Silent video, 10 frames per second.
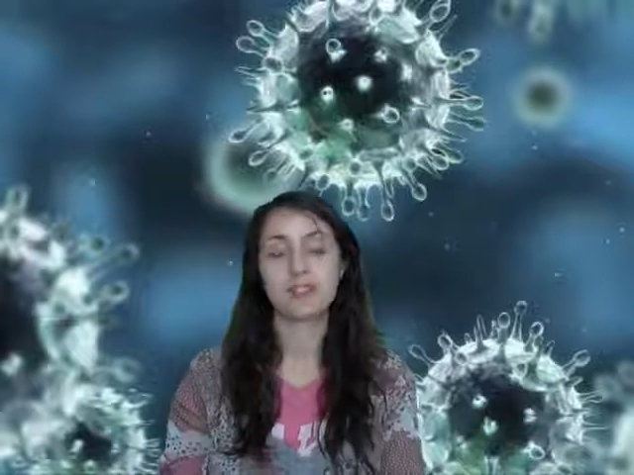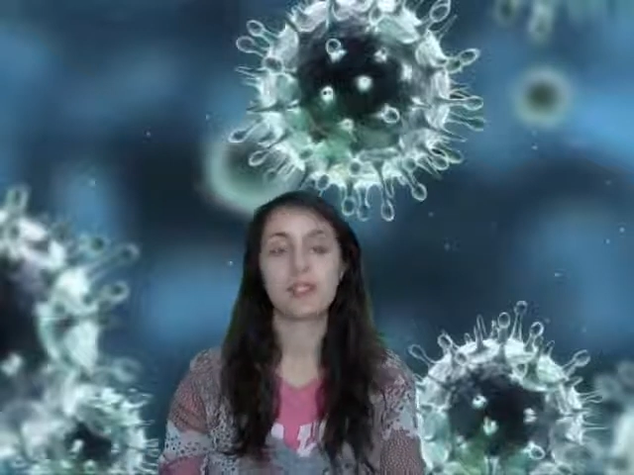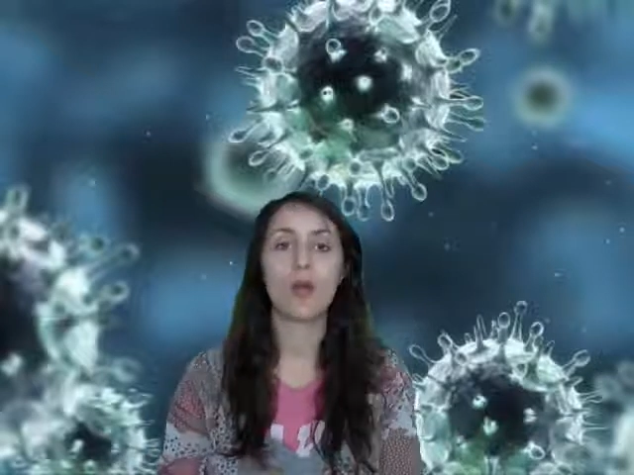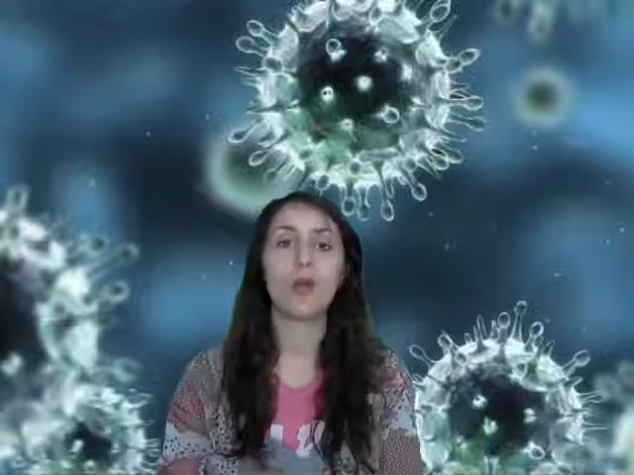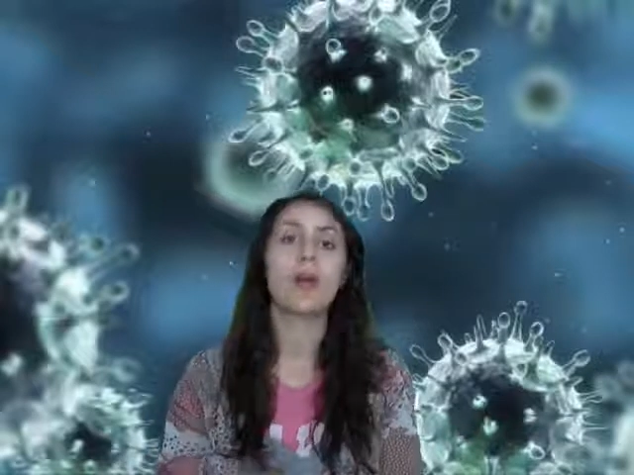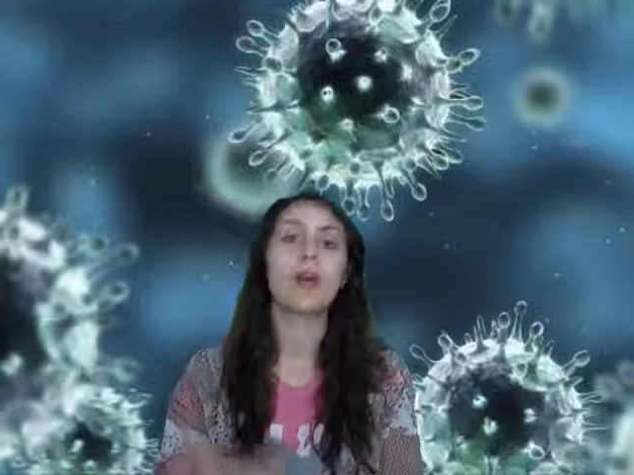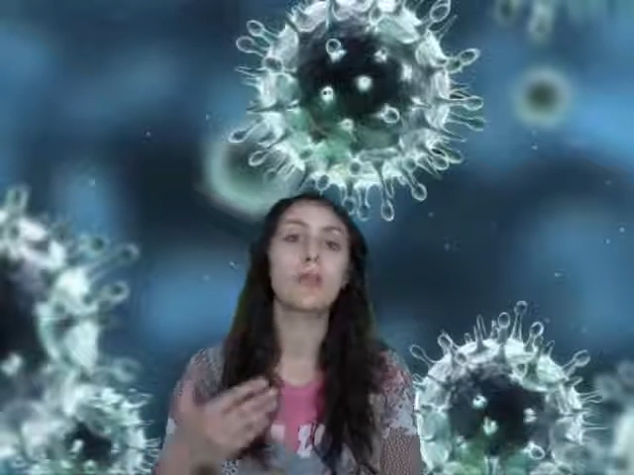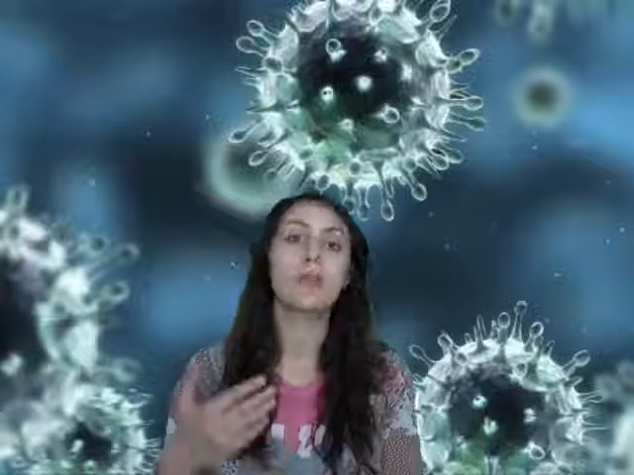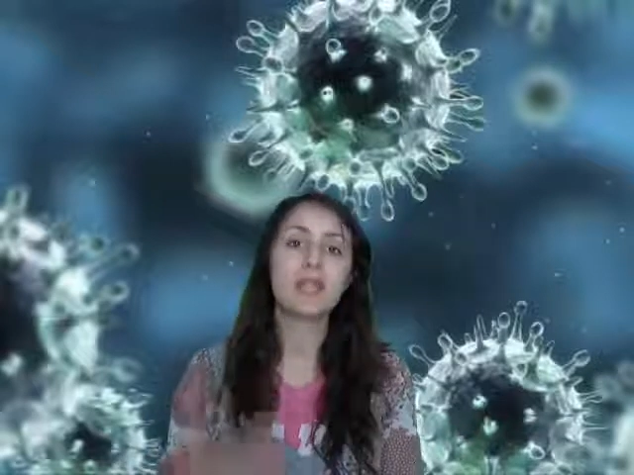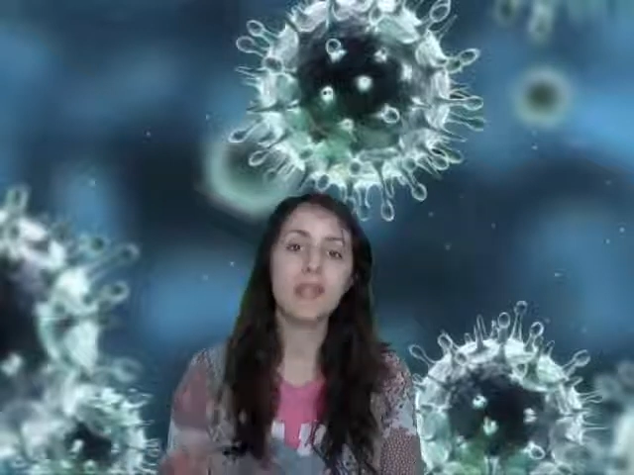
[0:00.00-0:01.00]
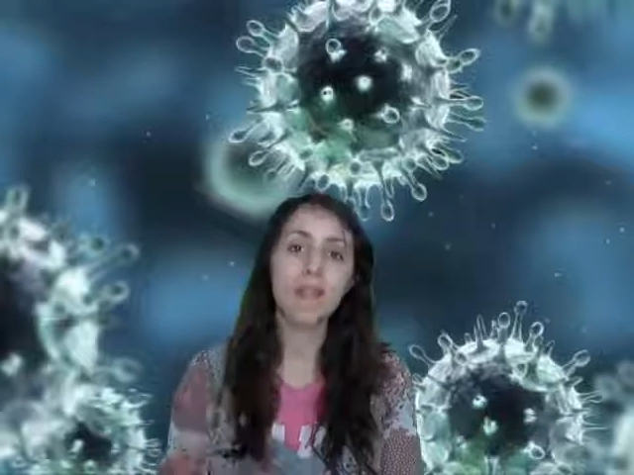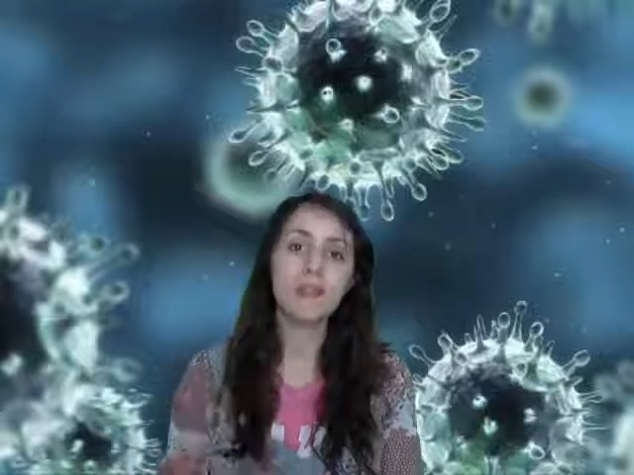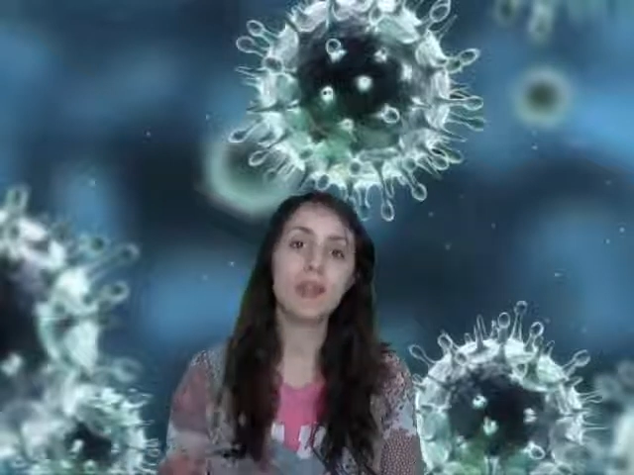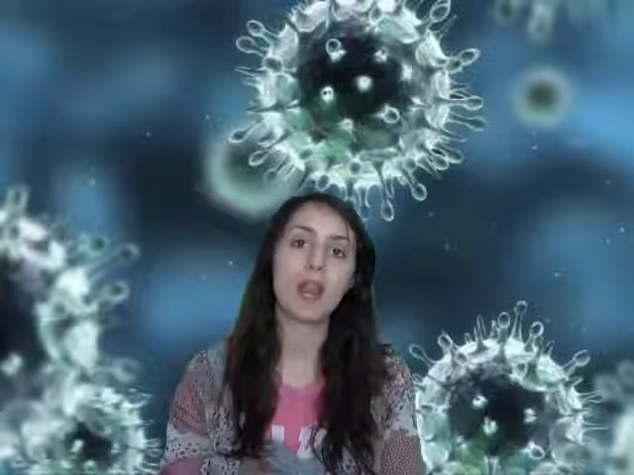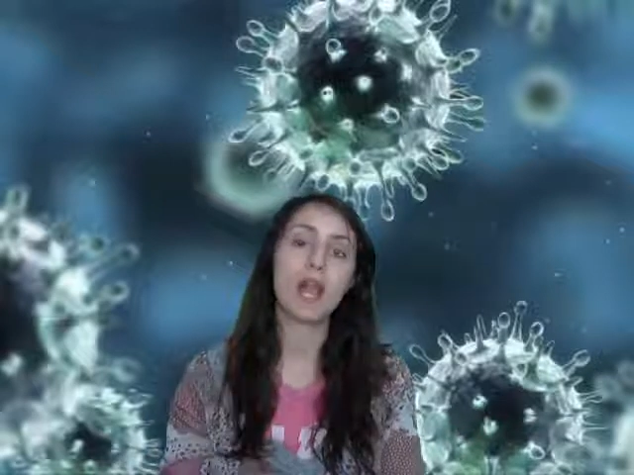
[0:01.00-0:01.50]
So be
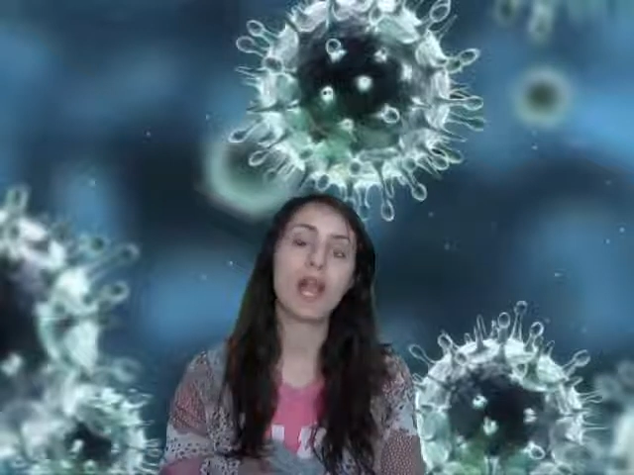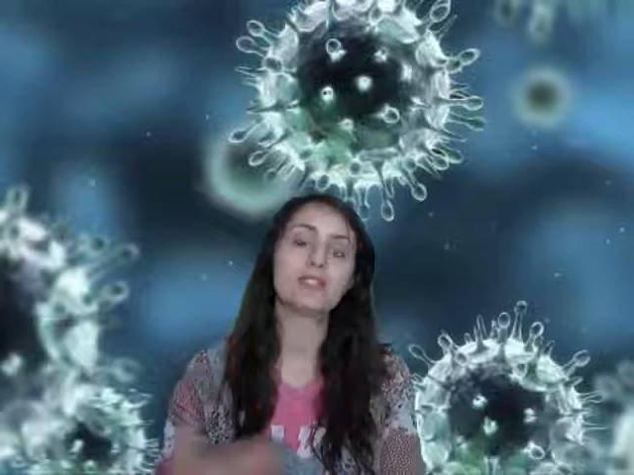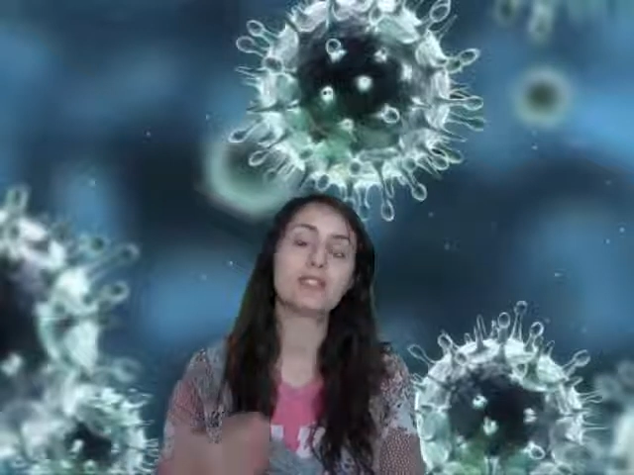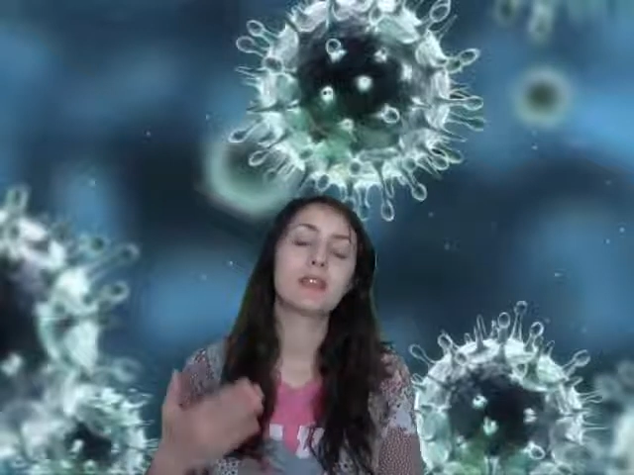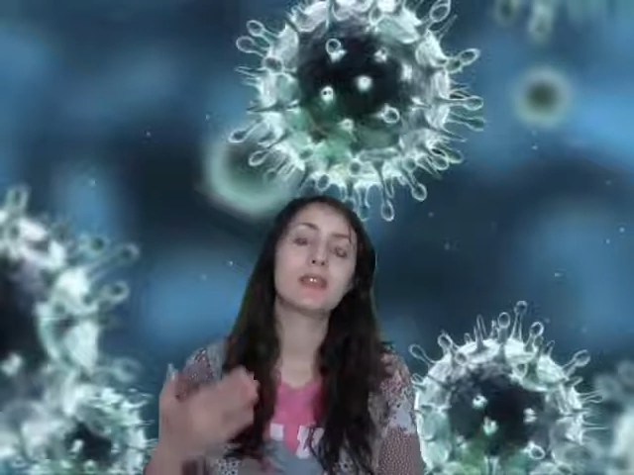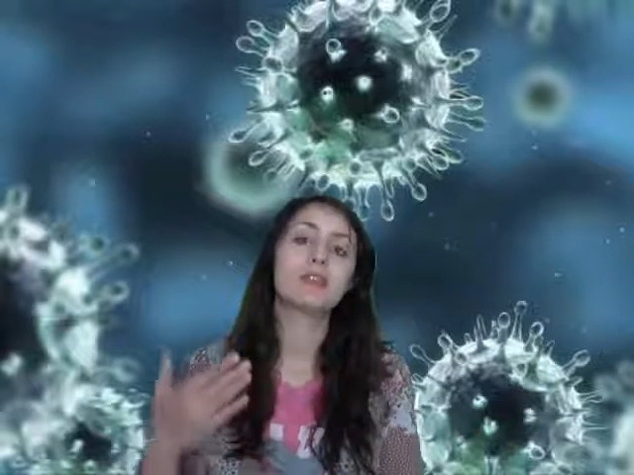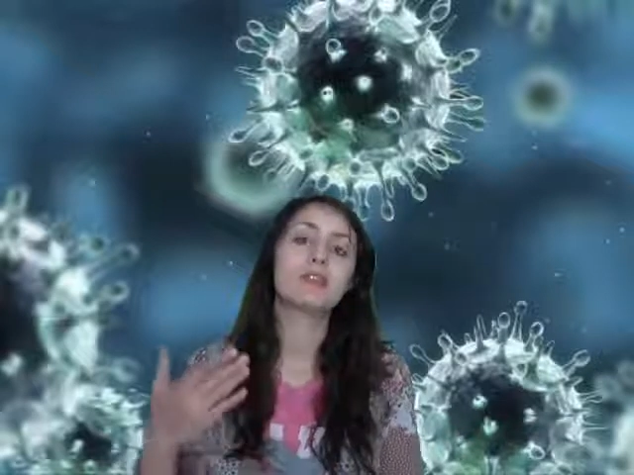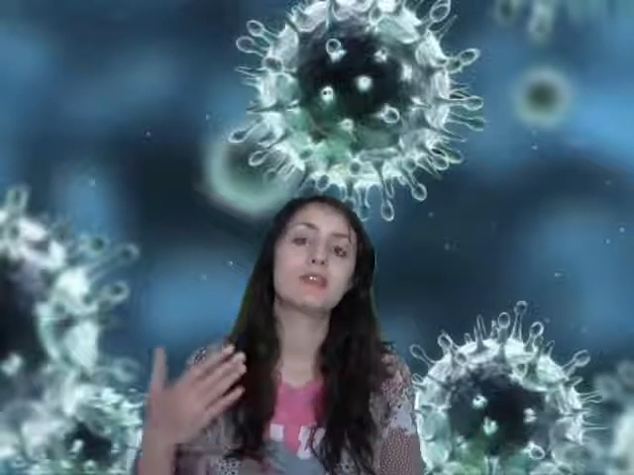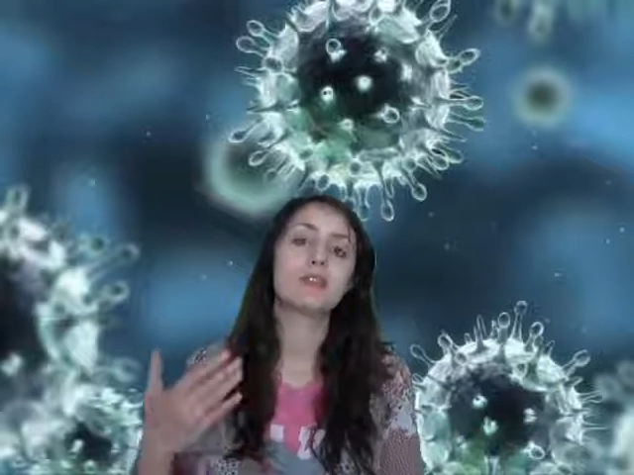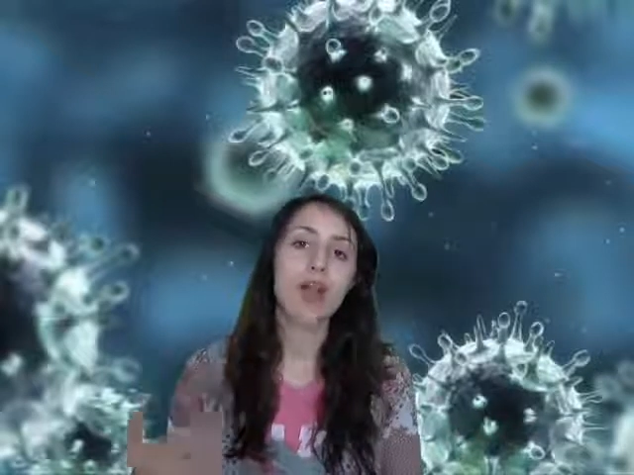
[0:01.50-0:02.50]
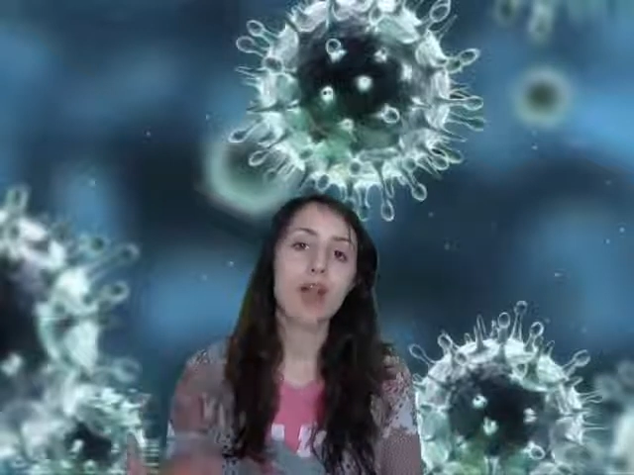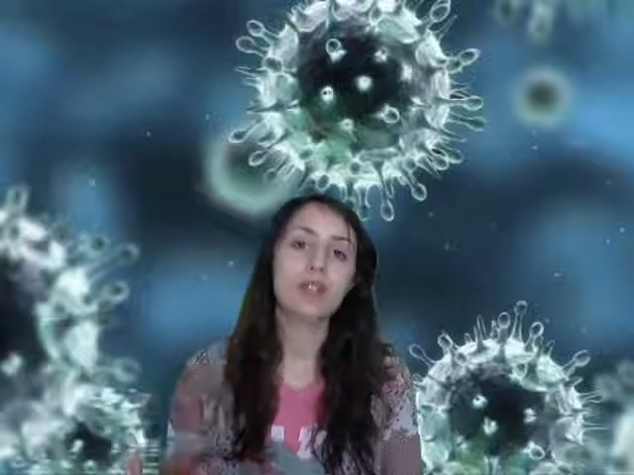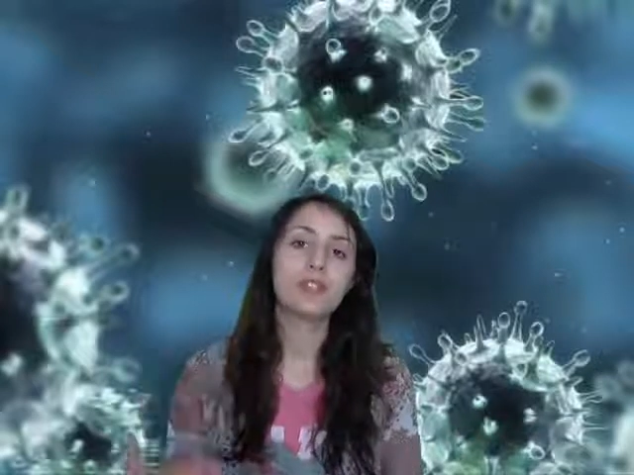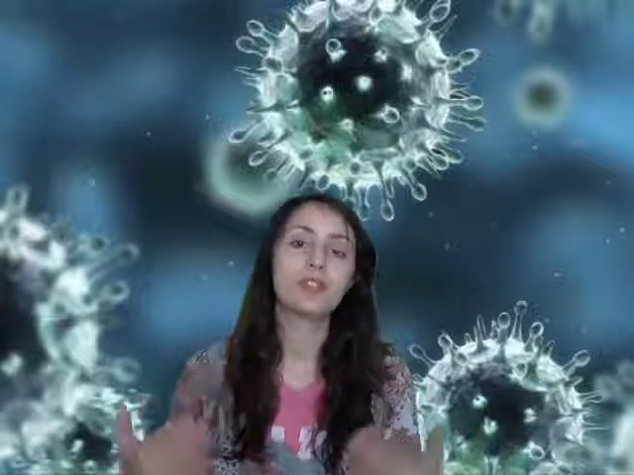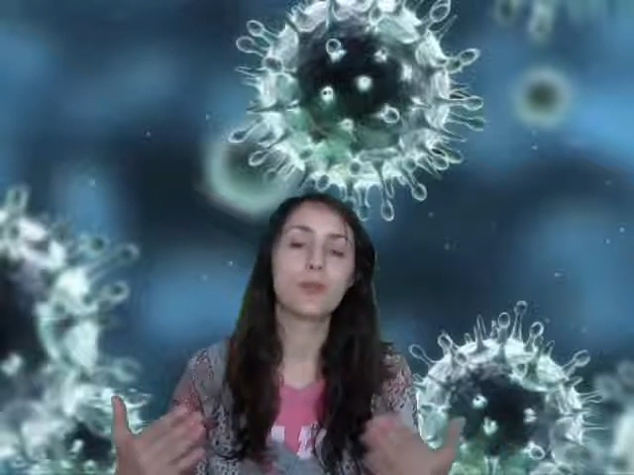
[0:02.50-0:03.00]
careful and try